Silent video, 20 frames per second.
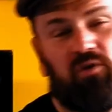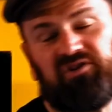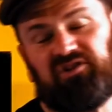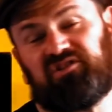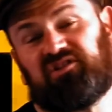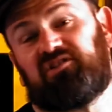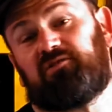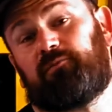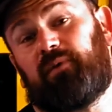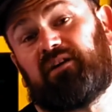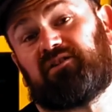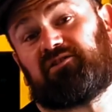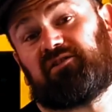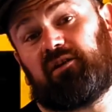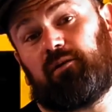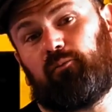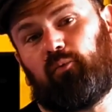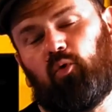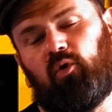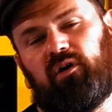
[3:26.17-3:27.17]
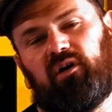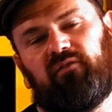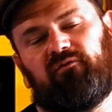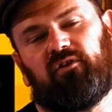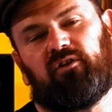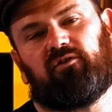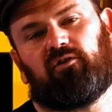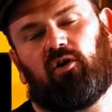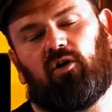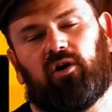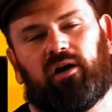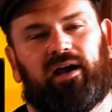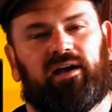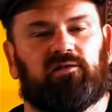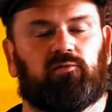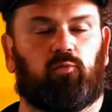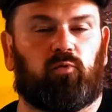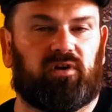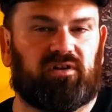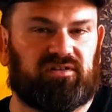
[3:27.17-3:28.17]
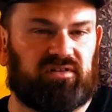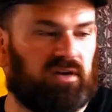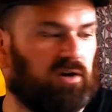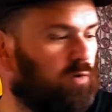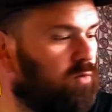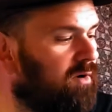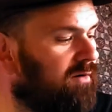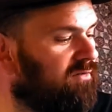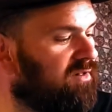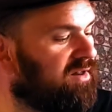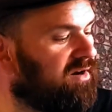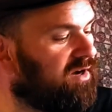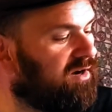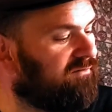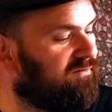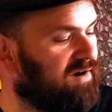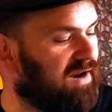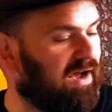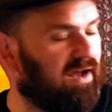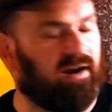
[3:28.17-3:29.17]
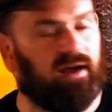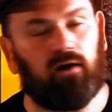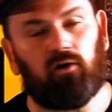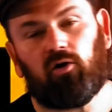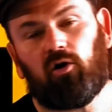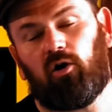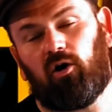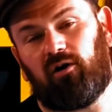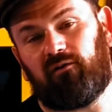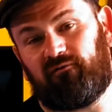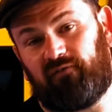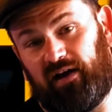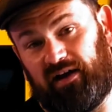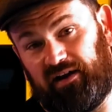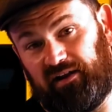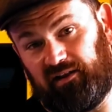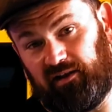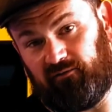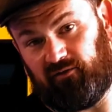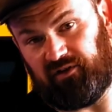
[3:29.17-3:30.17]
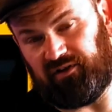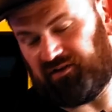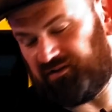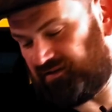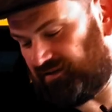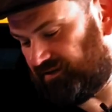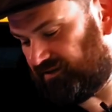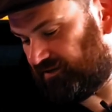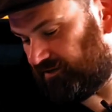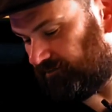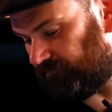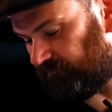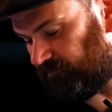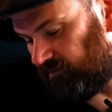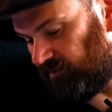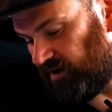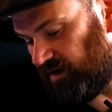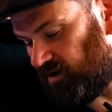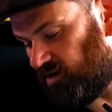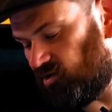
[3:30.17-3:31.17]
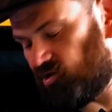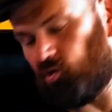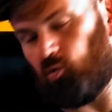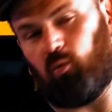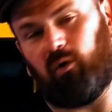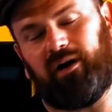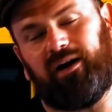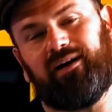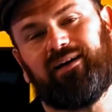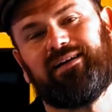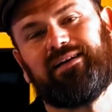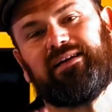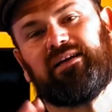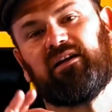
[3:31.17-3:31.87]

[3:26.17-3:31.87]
which is especially important if your dog has what is the equivalent of non-alcohol fatty liver disease. You want to